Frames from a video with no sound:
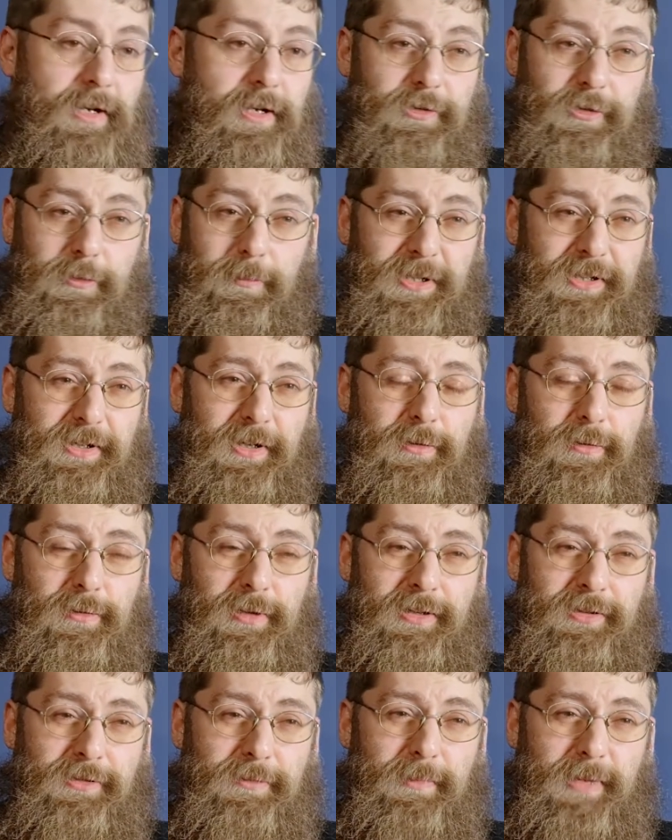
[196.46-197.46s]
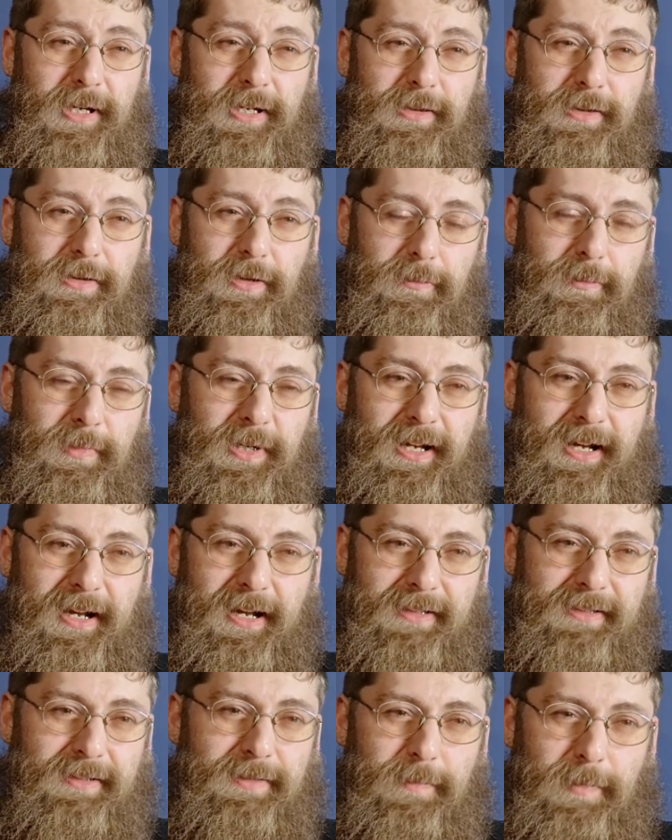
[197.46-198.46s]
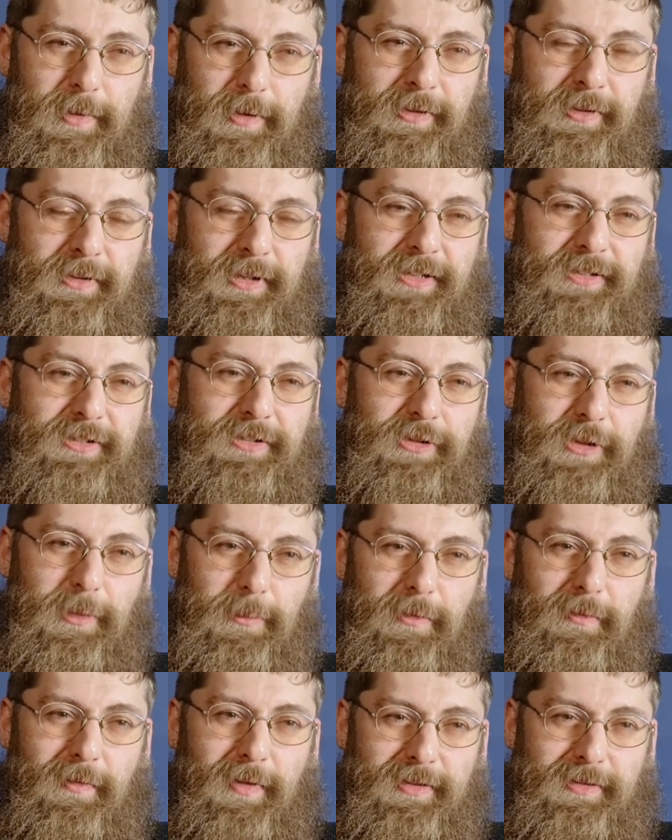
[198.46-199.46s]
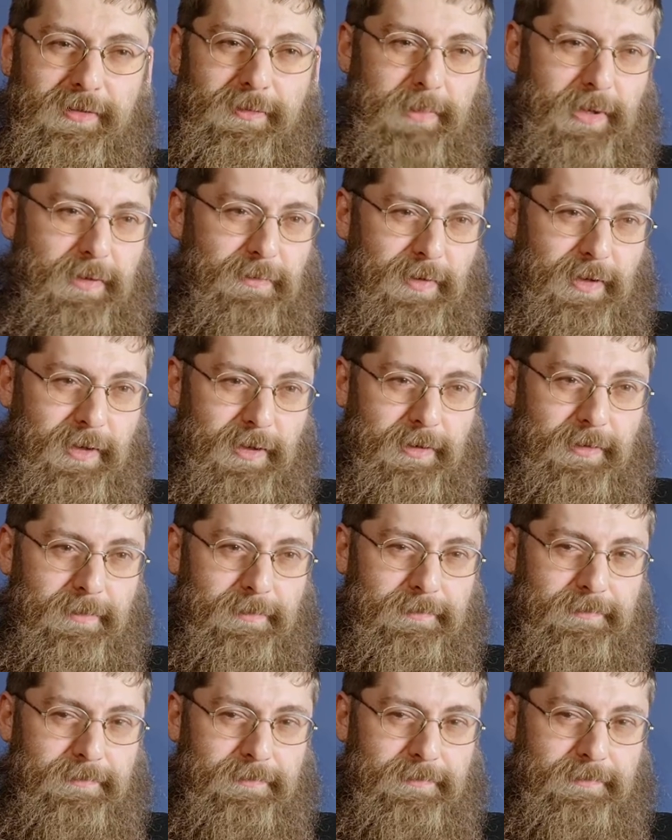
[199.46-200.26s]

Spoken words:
So beta-glucans may not be as important as some of us may think.